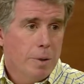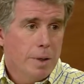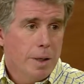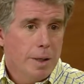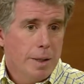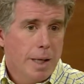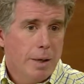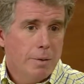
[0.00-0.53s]
and,
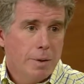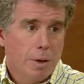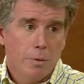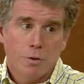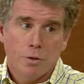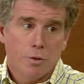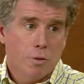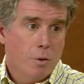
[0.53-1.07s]
and that that
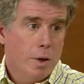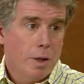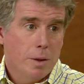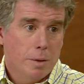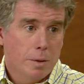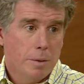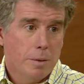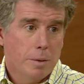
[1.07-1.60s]
was just
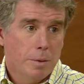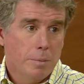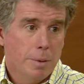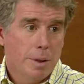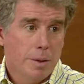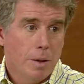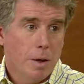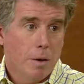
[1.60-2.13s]
great to, to
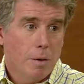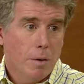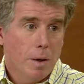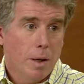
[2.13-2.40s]
be there.